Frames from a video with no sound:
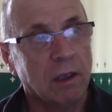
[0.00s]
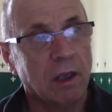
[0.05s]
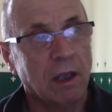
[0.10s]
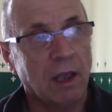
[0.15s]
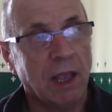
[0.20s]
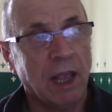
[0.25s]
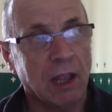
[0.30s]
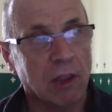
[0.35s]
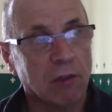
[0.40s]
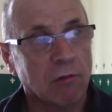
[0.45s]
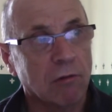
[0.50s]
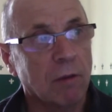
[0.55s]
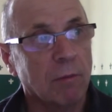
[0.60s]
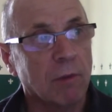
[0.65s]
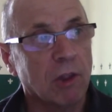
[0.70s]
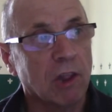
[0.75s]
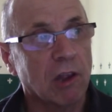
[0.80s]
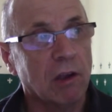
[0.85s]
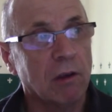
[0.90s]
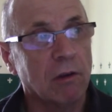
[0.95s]
X
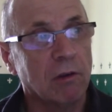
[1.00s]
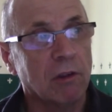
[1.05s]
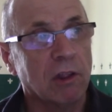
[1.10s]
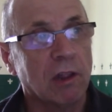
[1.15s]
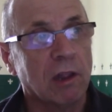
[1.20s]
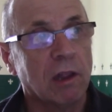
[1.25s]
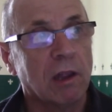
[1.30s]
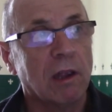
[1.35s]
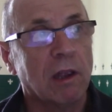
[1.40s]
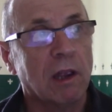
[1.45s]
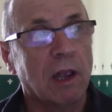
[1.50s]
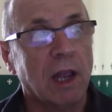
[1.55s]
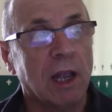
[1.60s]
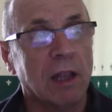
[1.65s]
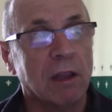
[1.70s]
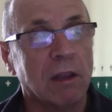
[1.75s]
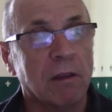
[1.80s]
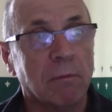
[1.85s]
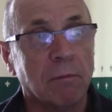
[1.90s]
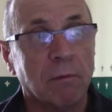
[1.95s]
chromosomes
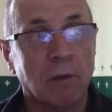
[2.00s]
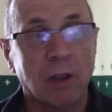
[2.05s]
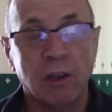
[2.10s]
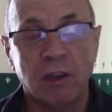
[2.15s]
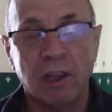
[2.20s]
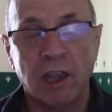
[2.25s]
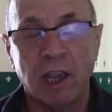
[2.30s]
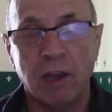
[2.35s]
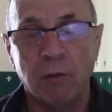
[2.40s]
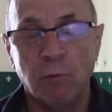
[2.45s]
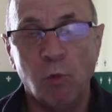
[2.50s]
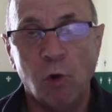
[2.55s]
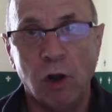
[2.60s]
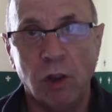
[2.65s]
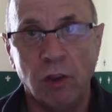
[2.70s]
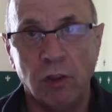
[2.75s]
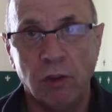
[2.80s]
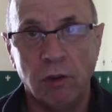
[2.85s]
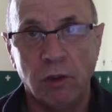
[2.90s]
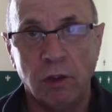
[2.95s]
and contain
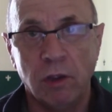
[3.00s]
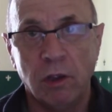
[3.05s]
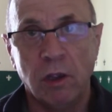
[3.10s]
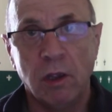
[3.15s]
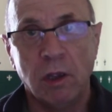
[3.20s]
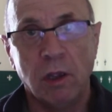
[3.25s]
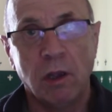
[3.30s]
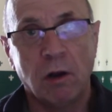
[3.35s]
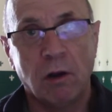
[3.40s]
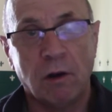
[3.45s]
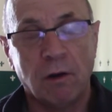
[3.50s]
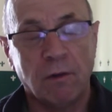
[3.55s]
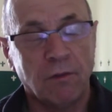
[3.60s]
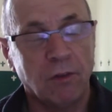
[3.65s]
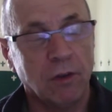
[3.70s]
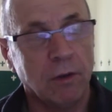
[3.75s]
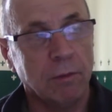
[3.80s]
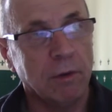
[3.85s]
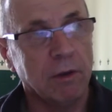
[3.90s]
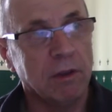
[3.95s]
one of
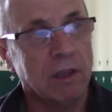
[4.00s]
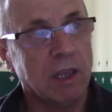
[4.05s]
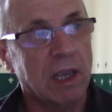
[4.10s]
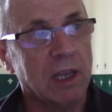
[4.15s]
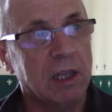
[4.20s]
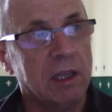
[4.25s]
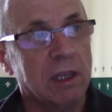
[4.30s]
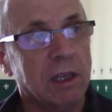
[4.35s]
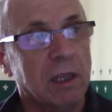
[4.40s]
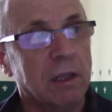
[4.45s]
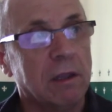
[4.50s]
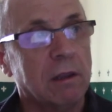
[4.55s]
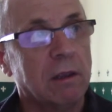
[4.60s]
the mutated